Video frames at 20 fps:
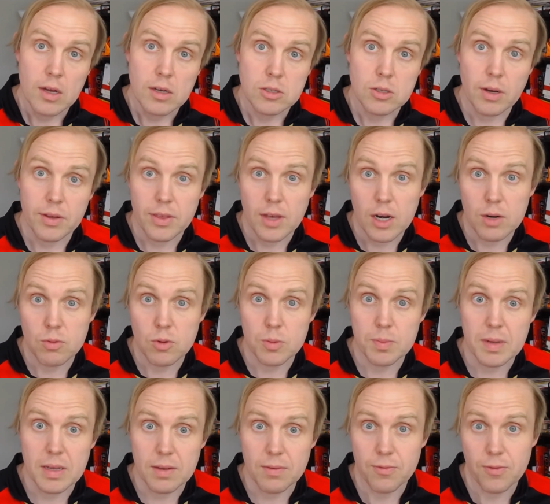so I thought it
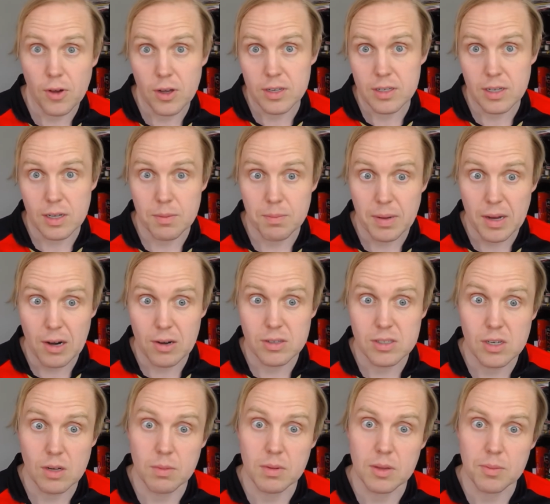would be fun to compare
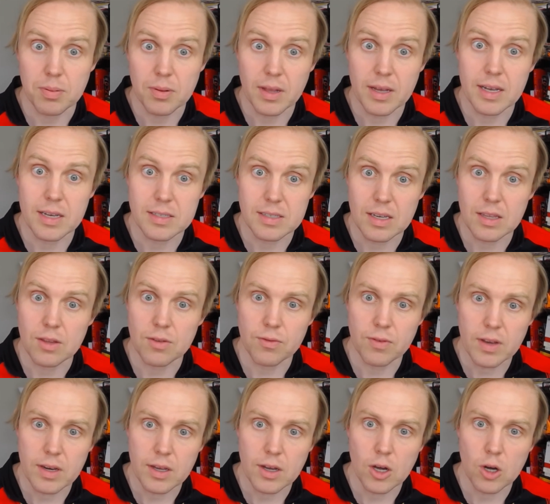some of the plays in the
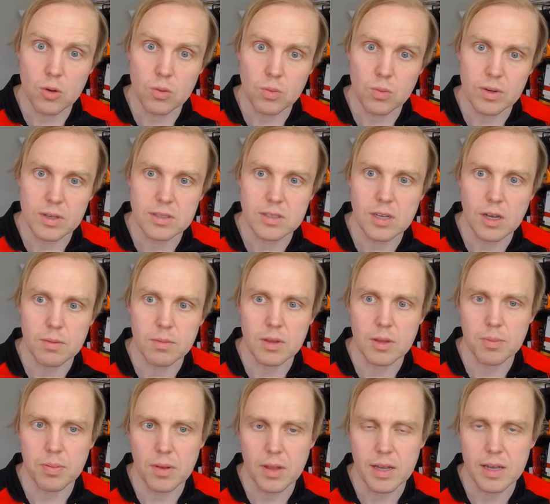video with some of
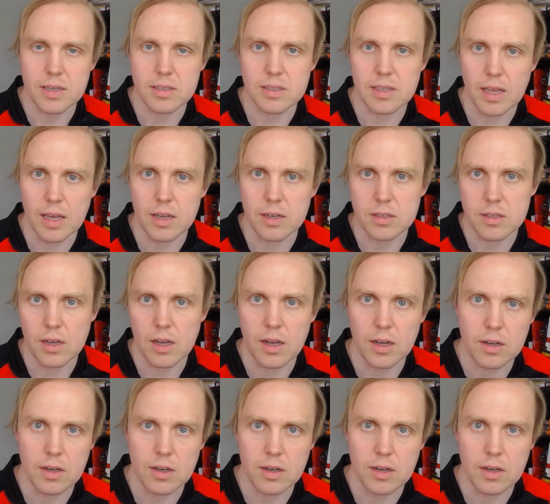the plays that